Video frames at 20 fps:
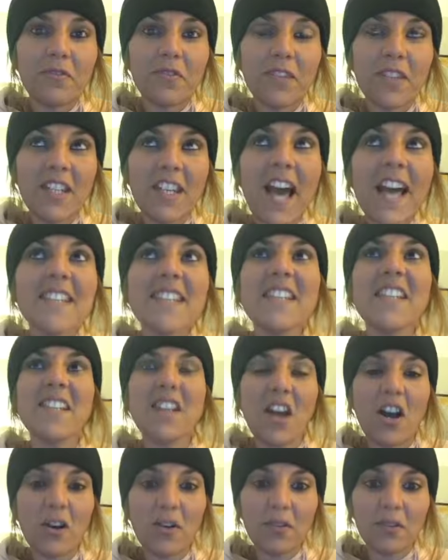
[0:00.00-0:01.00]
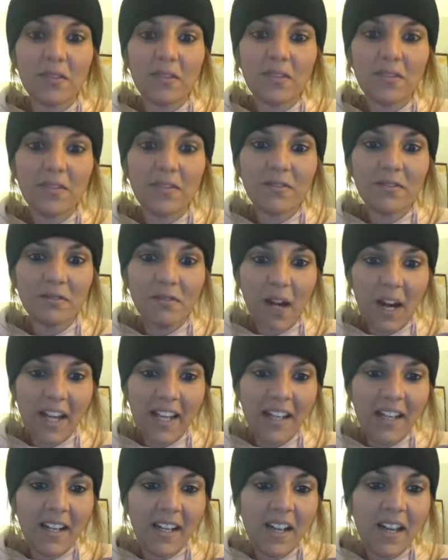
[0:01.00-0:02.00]
Yes and no,
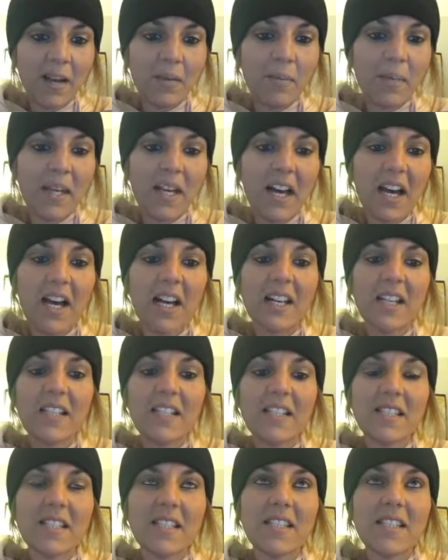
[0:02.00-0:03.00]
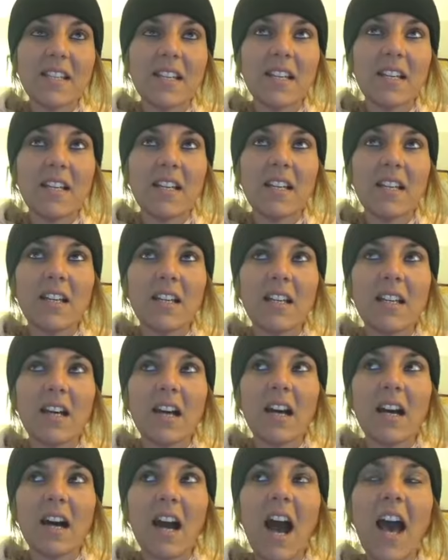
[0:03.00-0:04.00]
right? Because
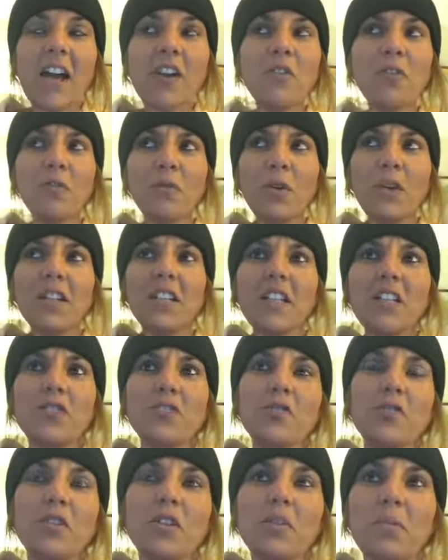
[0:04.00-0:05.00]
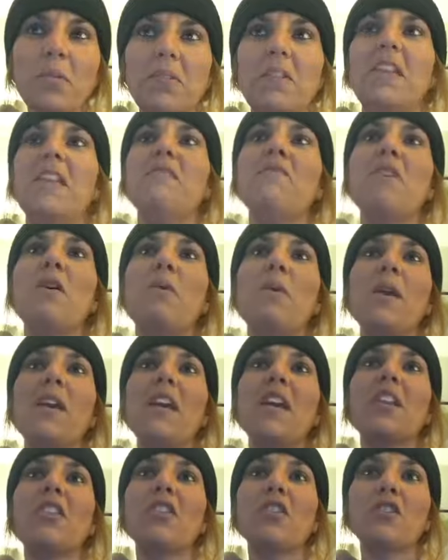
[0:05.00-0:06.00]
I don't really truly believe that we
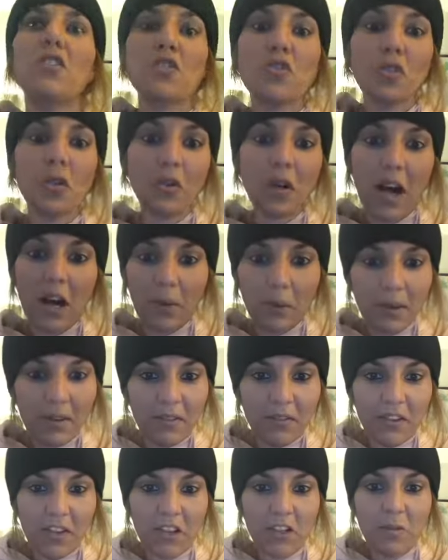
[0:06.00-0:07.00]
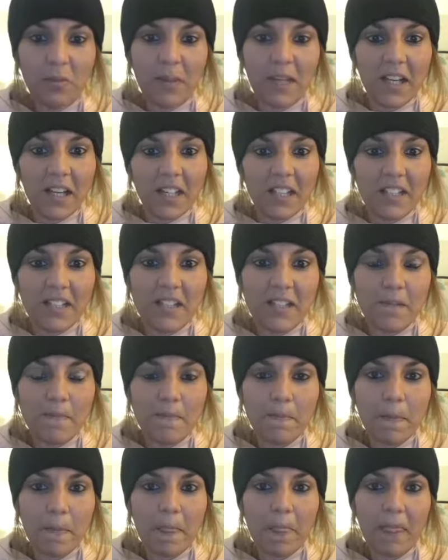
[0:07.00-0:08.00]
can control how we feel, because
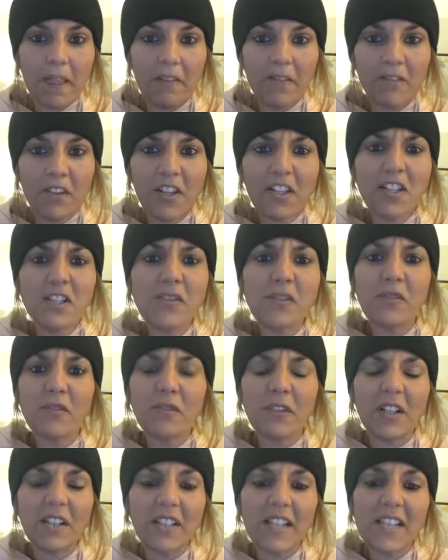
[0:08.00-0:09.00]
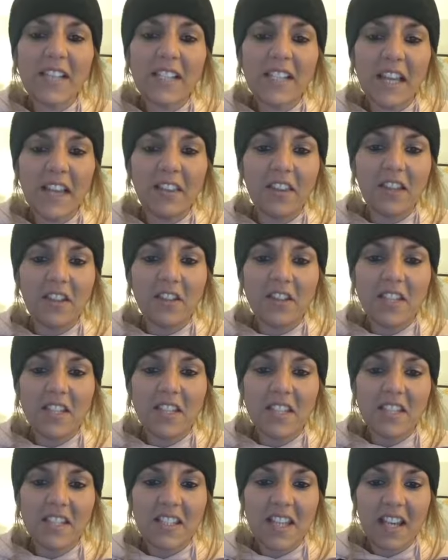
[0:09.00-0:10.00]
feelings are feelings, and there's
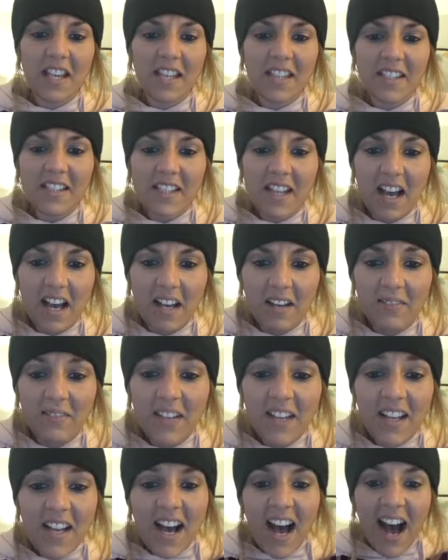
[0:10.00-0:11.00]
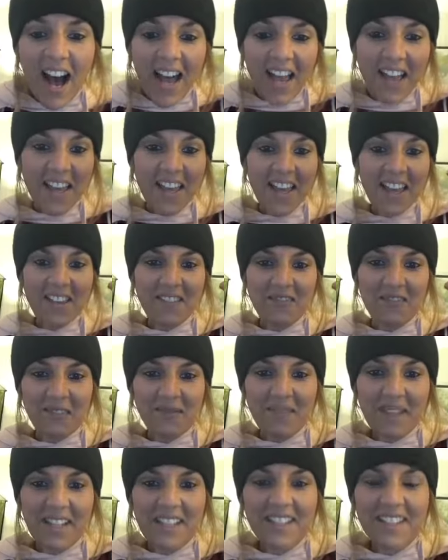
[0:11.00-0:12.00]
these things. Hi
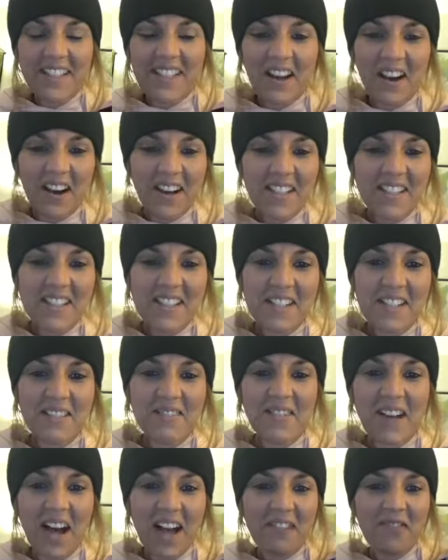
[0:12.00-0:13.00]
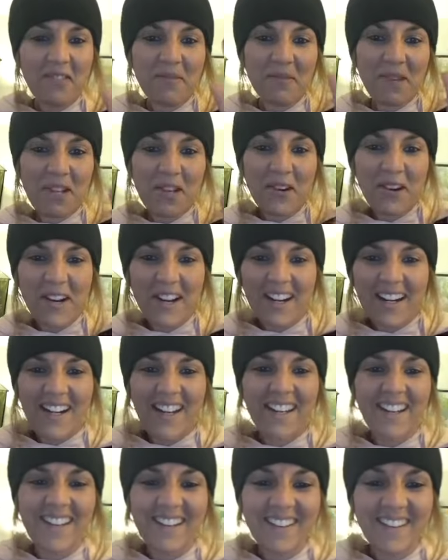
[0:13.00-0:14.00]
from Italy, awesome. Hi from New York.
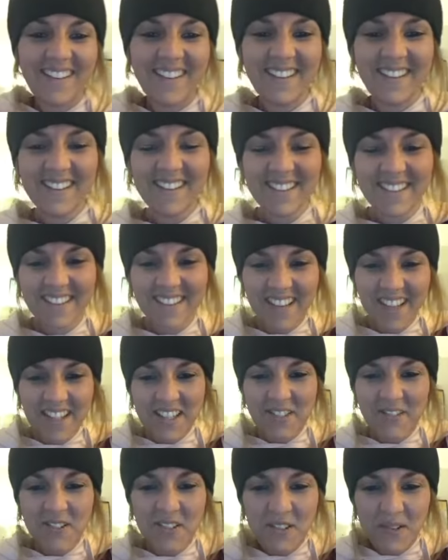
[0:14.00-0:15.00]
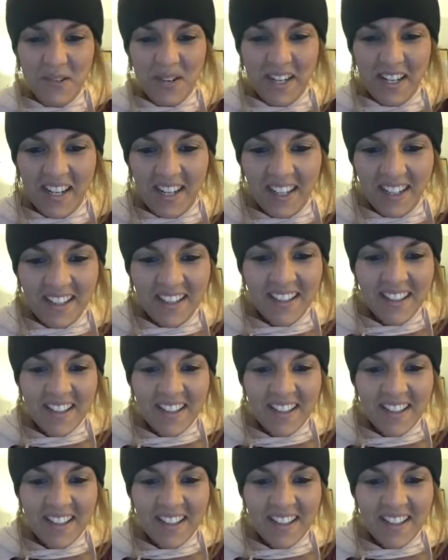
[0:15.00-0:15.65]
Thanks for joining.